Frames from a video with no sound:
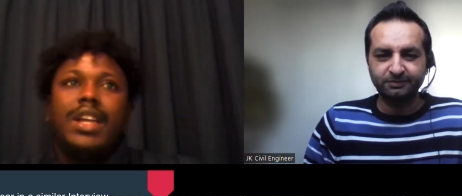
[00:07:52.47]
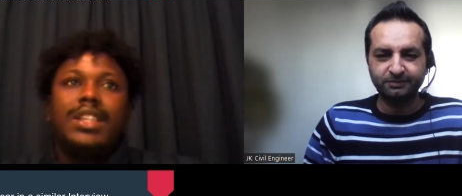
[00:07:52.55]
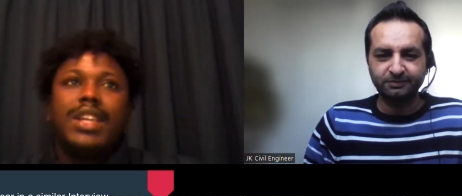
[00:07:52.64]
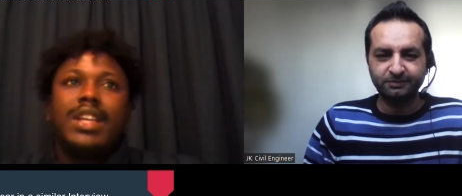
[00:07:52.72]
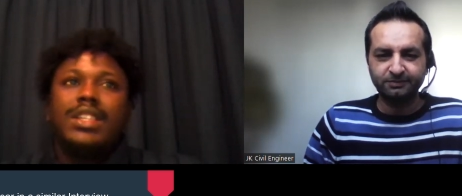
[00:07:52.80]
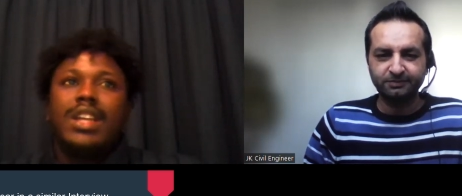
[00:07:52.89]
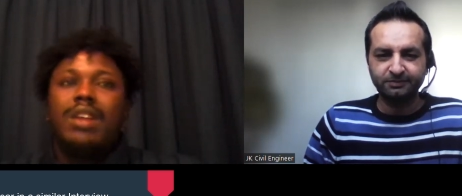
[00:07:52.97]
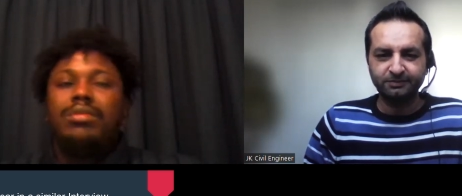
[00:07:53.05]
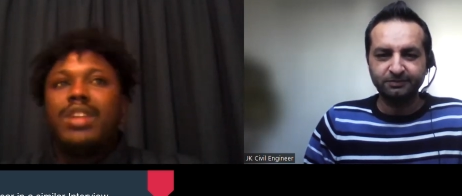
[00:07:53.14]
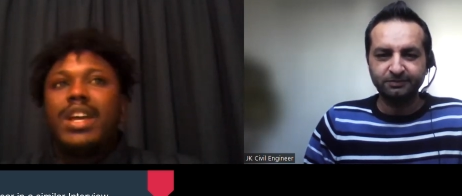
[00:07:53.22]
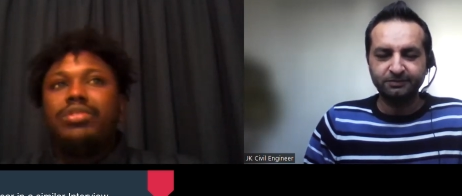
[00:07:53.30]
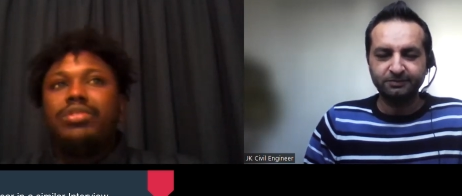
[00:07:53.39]
Speaker 1: and thus I
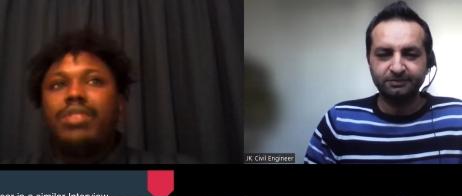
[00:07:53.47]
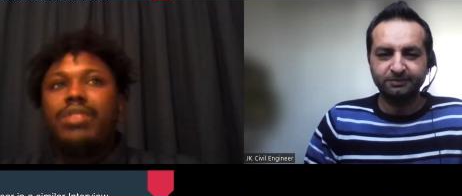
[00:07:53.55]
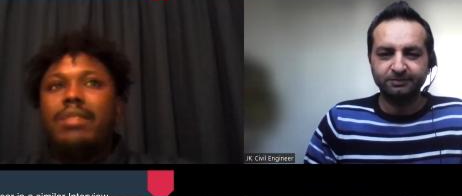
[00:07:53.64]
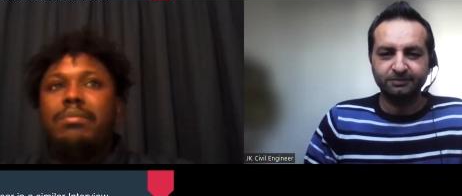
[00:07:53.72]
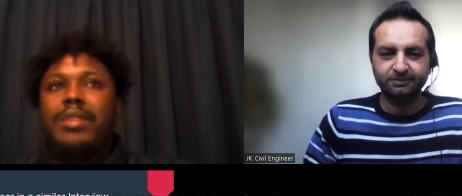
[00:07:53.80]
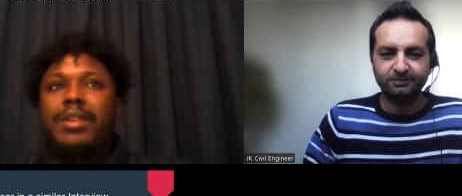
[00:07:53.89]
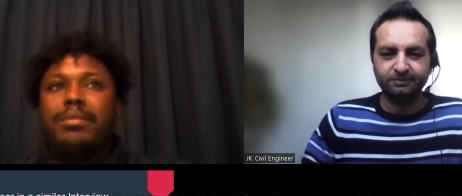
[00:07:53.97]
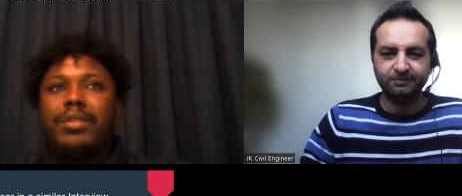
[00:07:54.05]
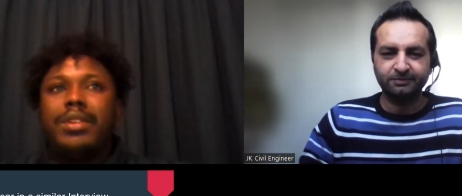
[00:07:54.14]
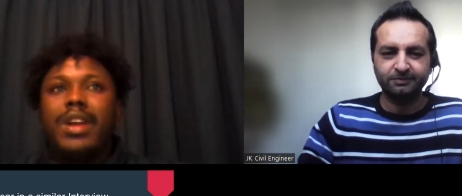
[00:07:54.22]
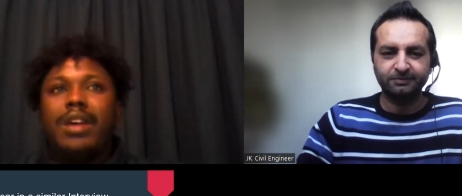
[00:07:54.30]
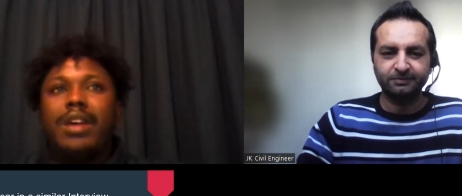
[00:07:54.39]
would like to help
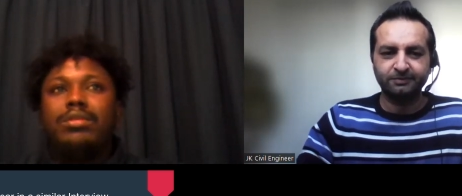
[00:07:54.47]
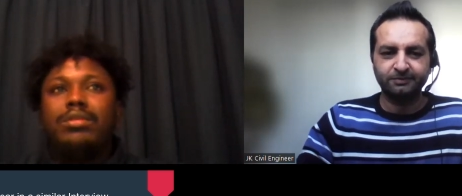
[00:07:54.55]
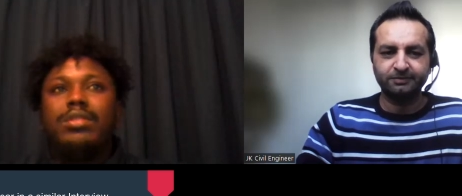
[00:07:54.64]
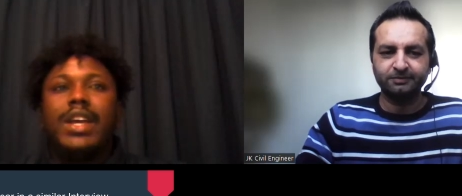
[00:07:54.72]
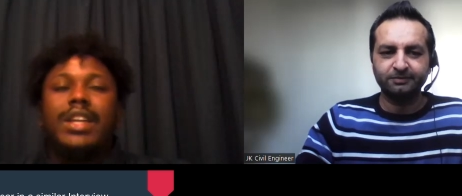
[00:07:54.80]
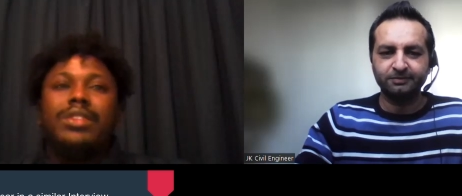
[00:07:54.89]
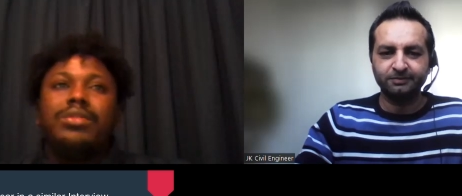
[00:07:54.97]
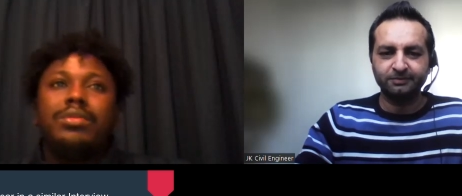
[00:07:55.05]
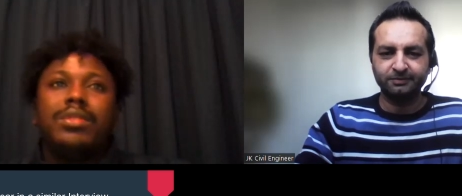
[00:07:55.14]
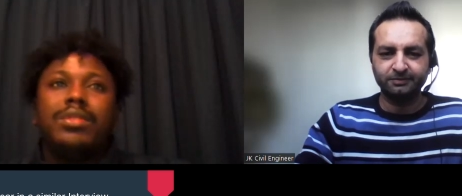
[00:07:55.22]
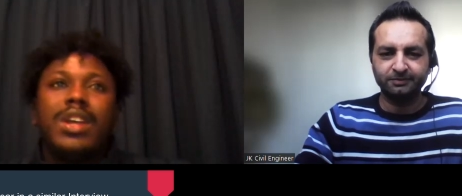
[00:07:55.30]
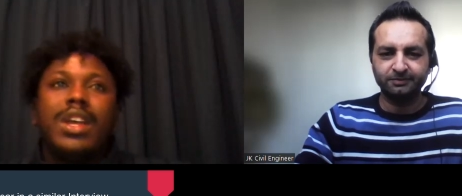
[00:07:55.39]
people. I would like
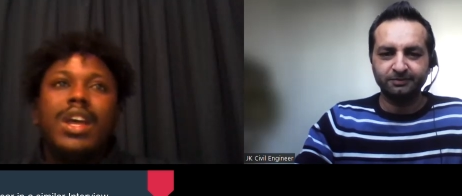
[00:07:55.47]
to